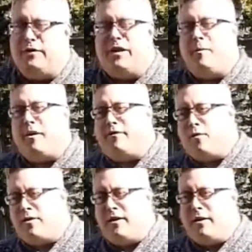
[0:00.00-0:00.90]
So instead of about a
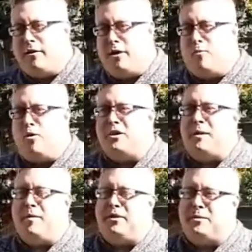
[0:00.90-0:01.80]
$1,400
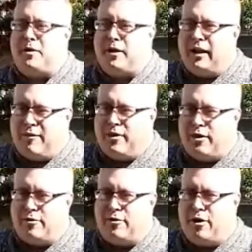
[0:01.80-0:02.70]
mortgage payment, it's about an
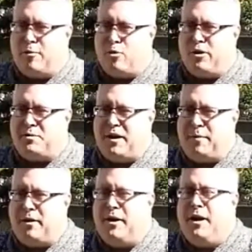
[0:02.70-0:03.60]
$1,100 mortgage payment.